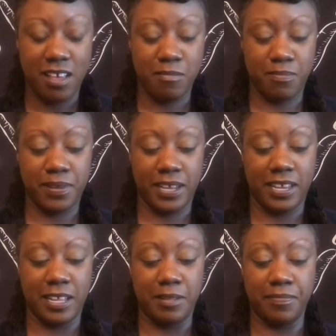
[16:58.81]
But
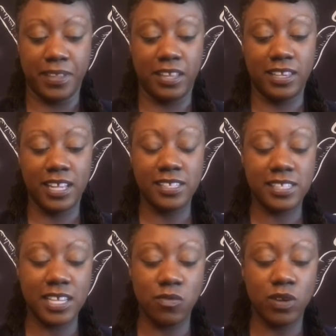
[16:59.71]
let's
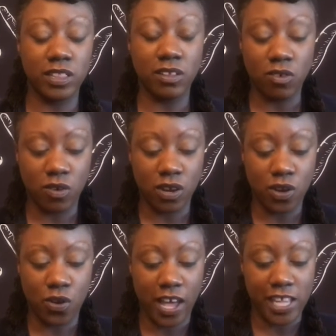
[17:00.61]
see what the
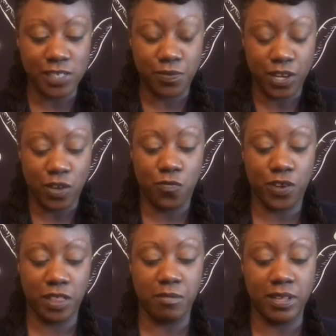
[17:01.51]
oracle has for you for
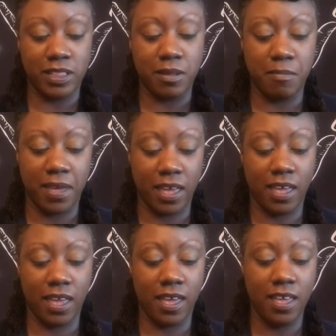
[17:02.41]
the month of May.